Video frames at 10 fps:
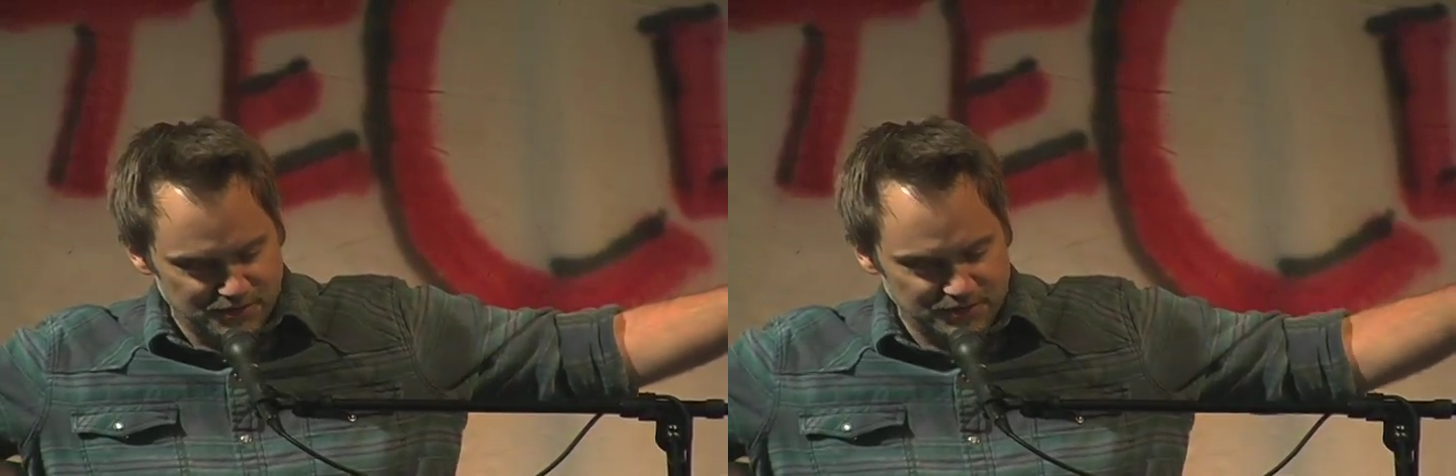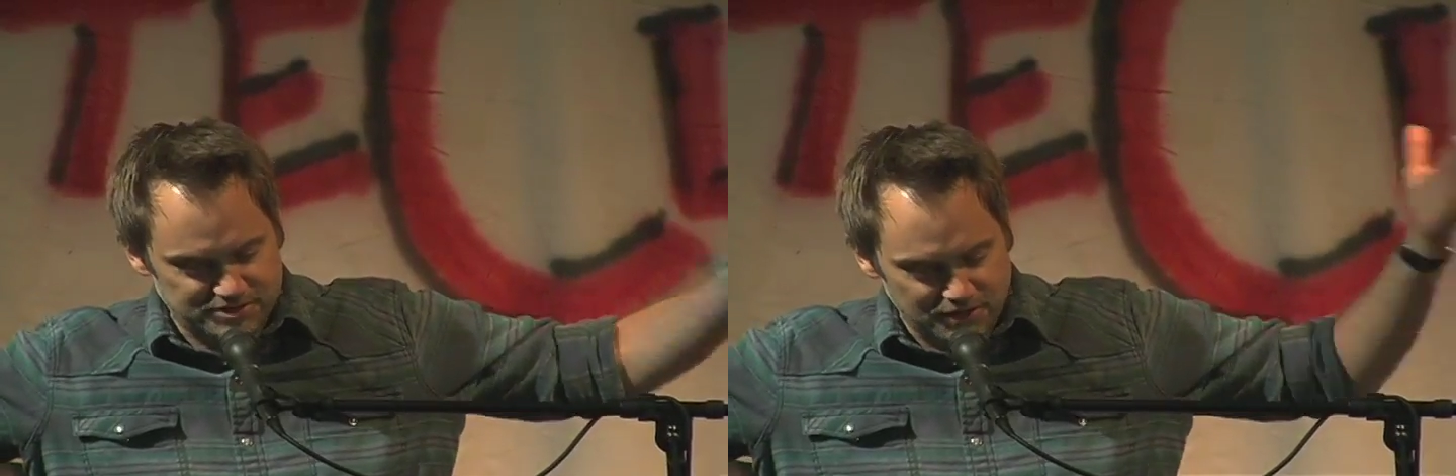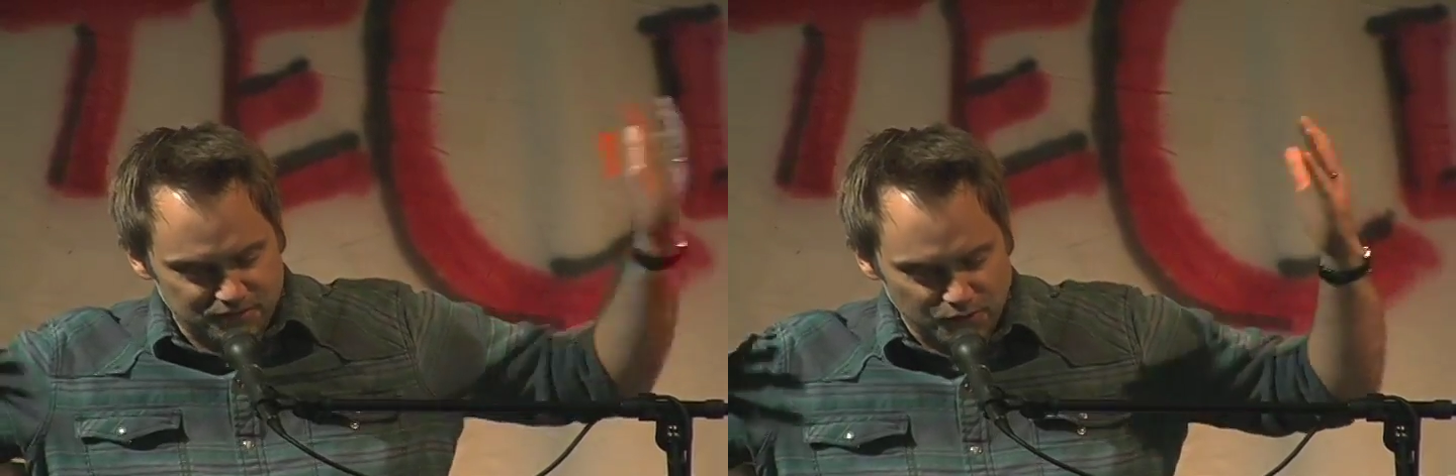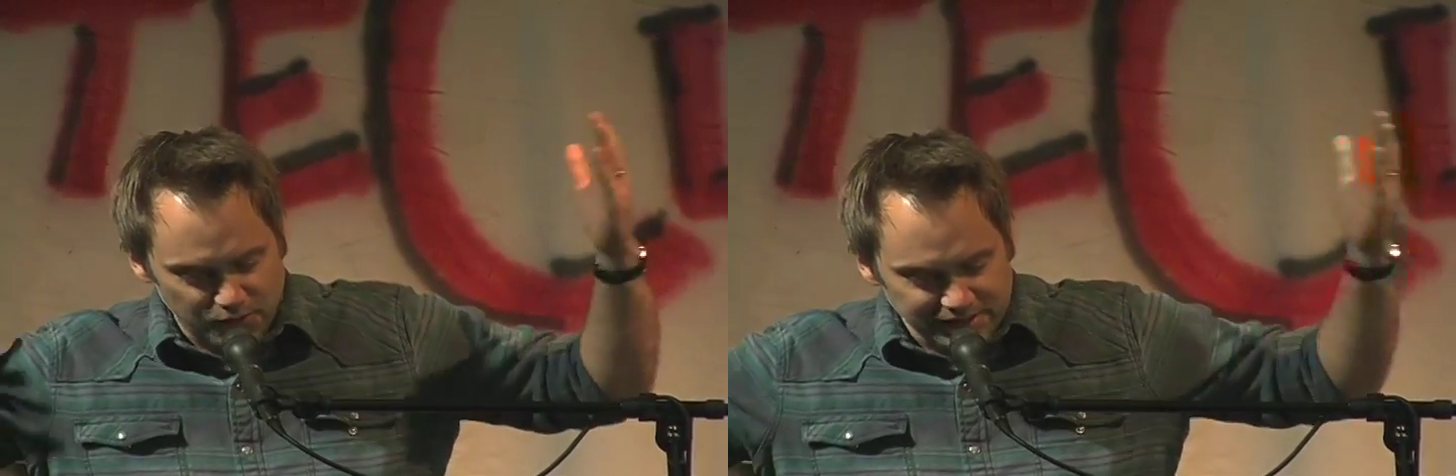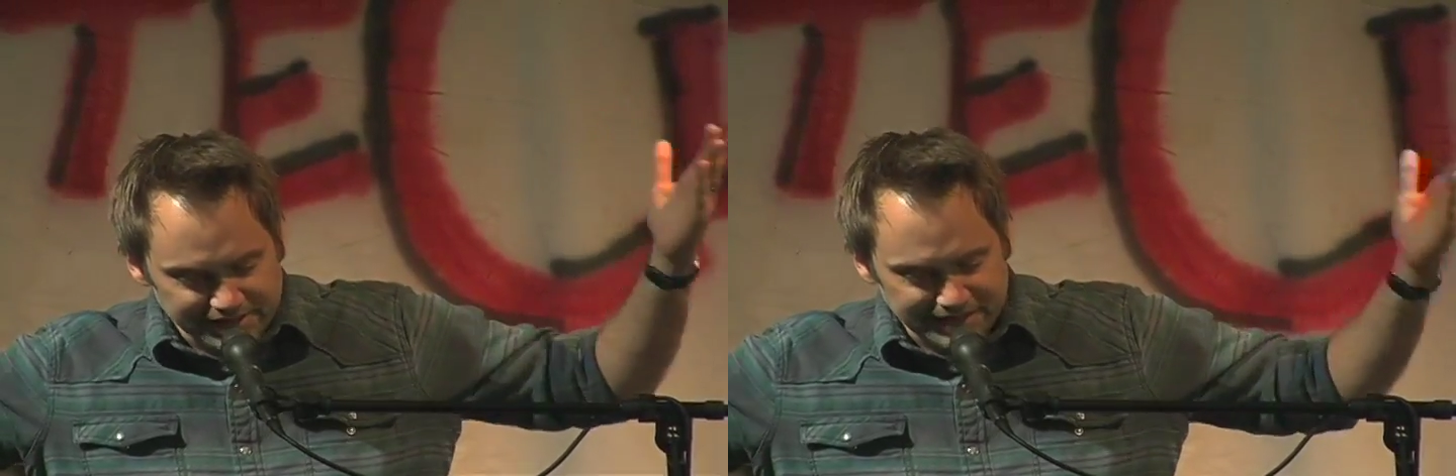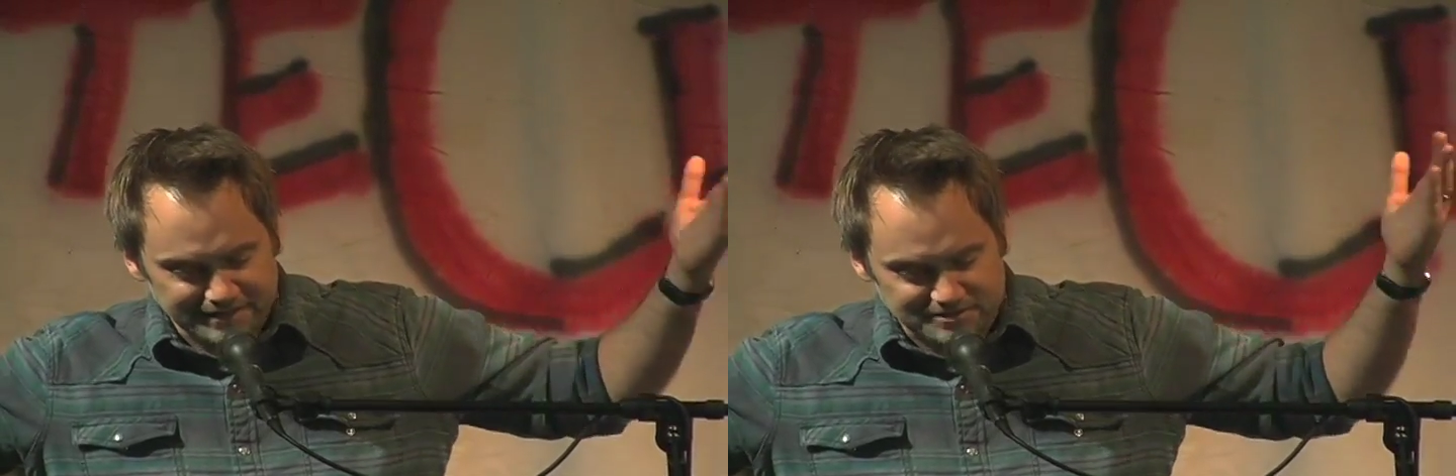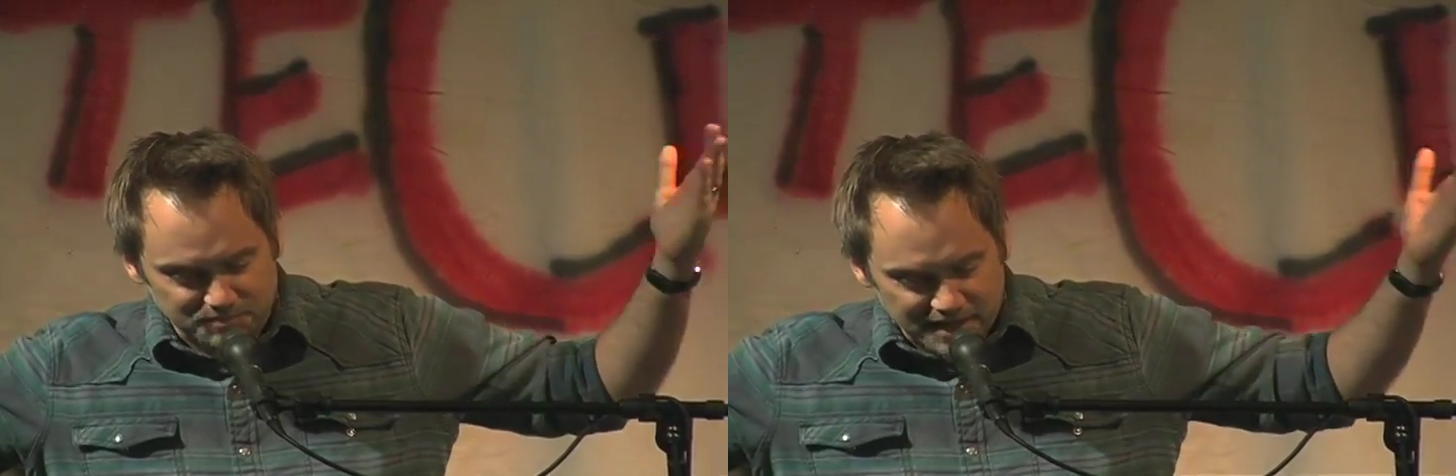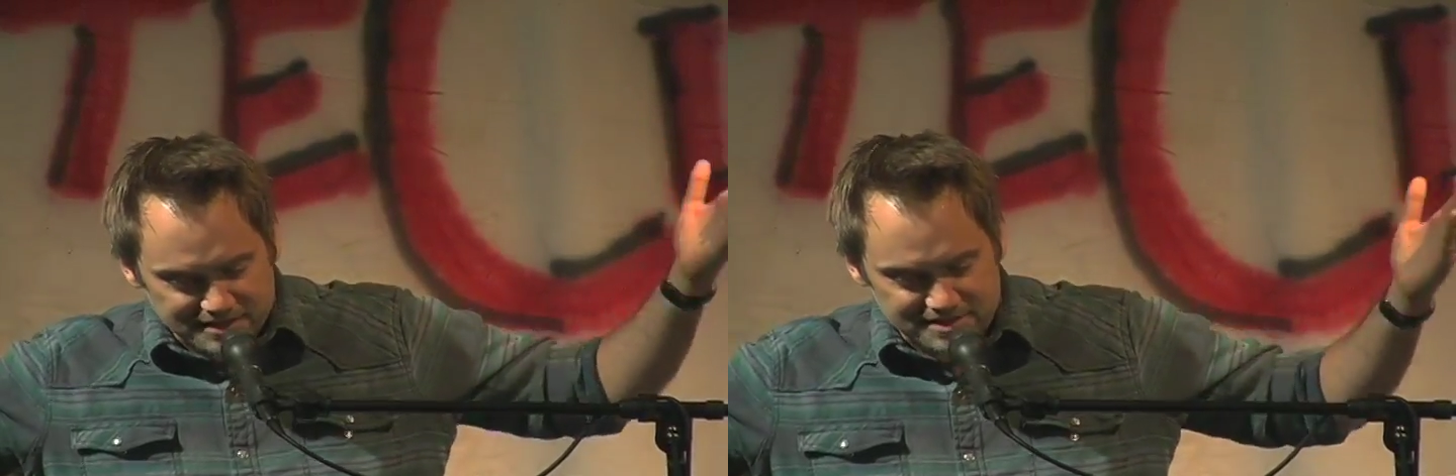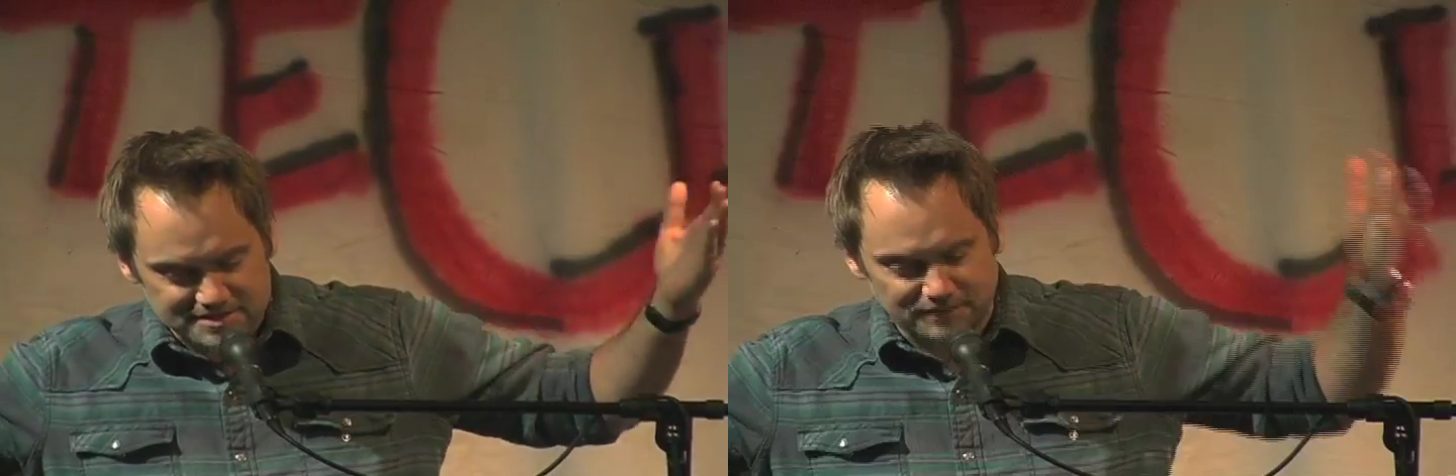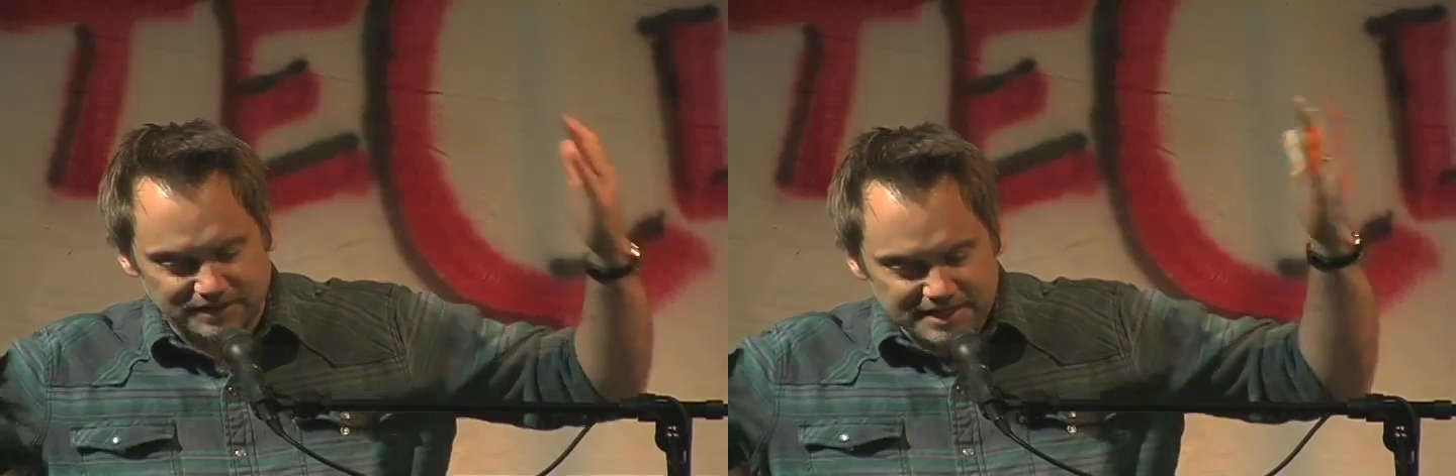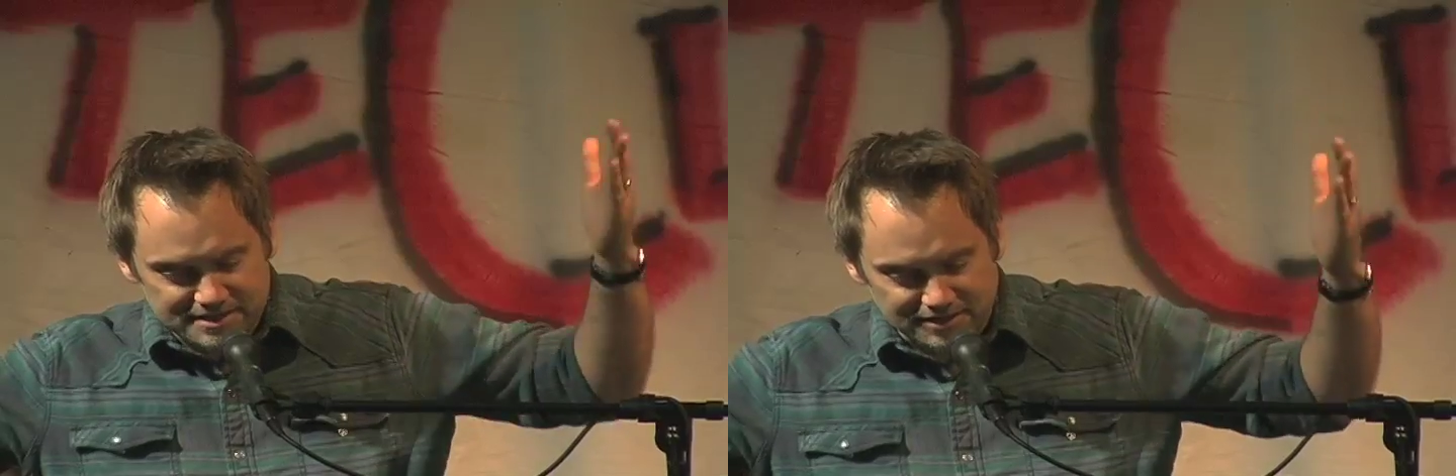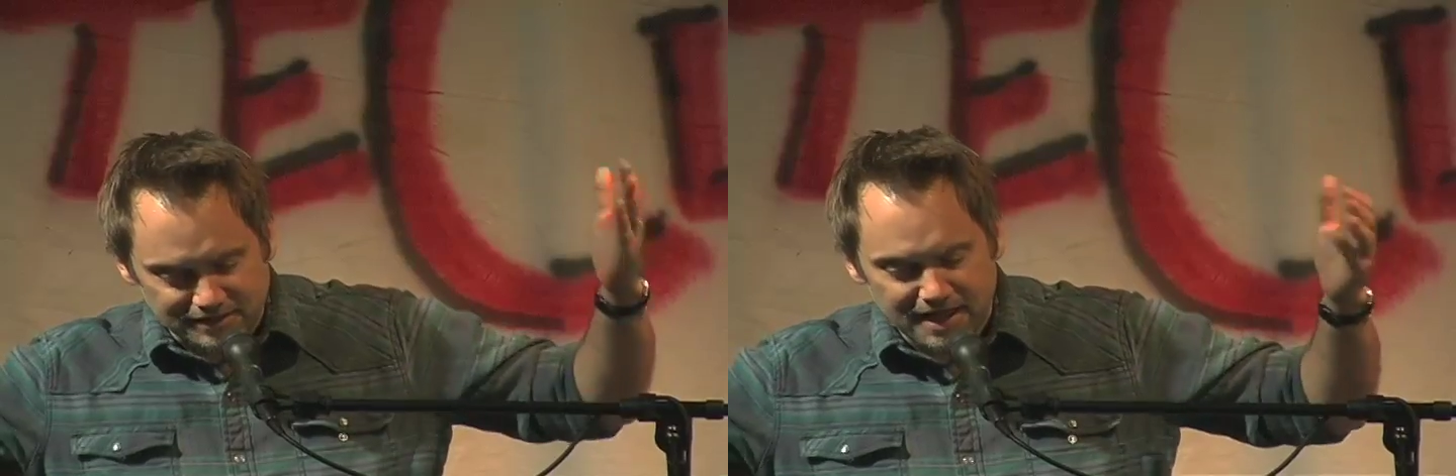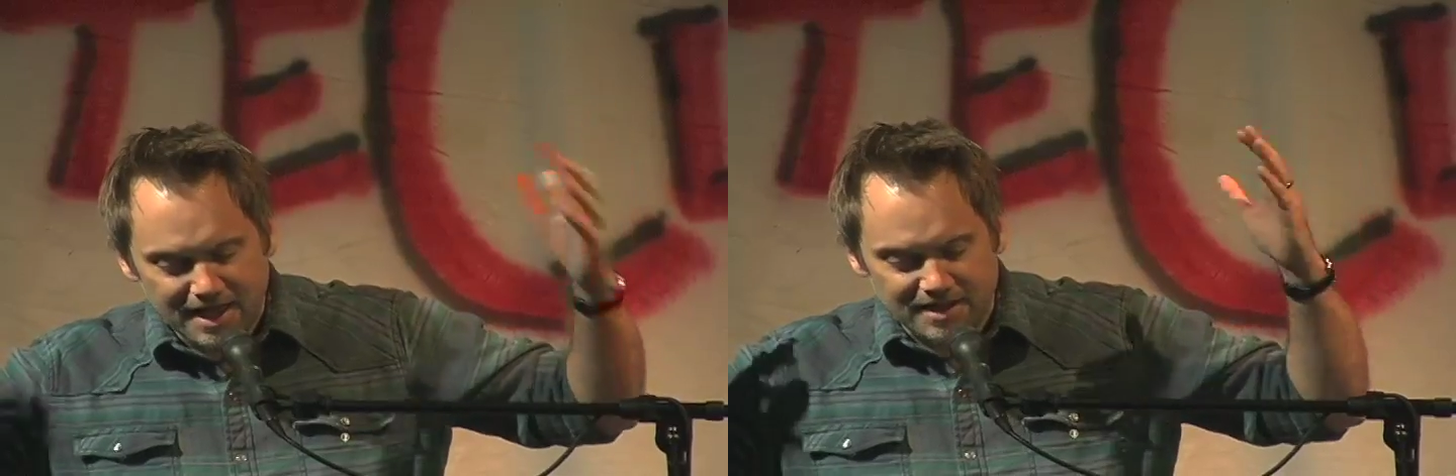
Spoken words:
which are roiling expanses of lethal